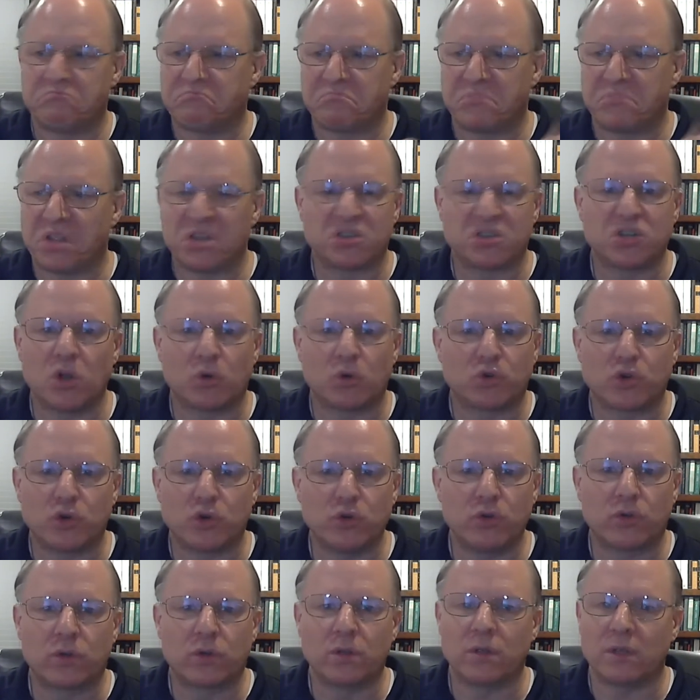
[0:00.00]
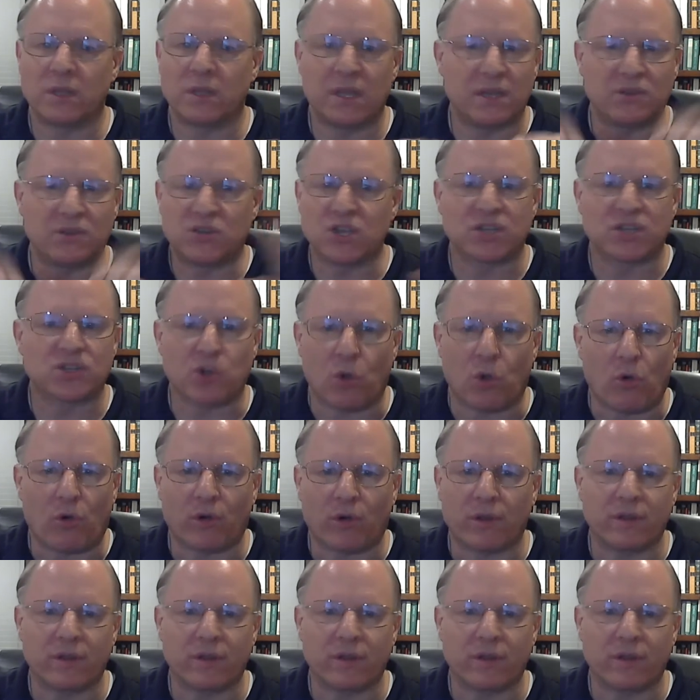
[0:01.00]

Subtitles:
There's no truth to it. They just are.